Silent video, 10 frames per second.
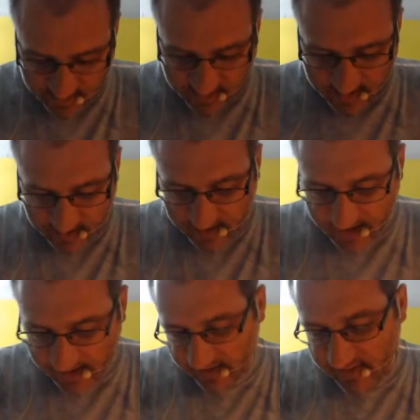And
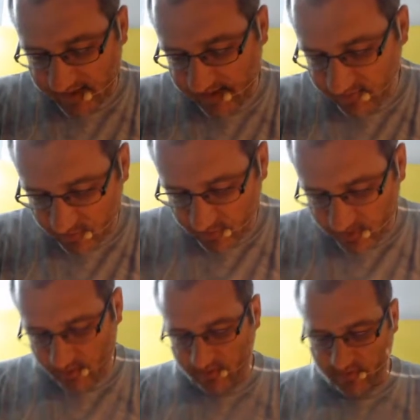like even when
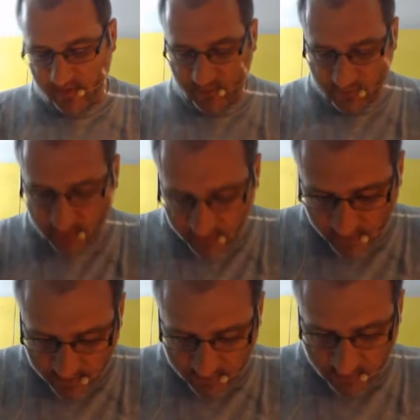he was really
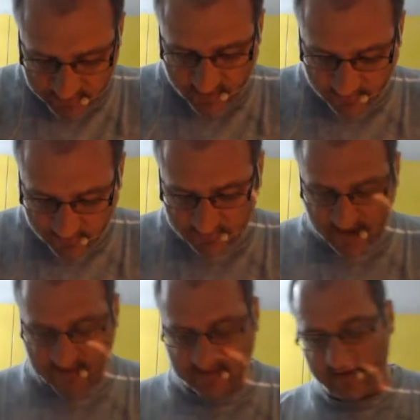good at doing stuff with his
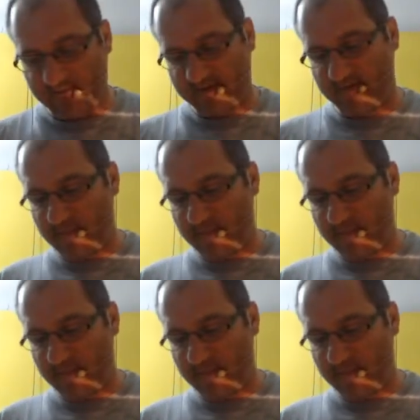hands, like fixing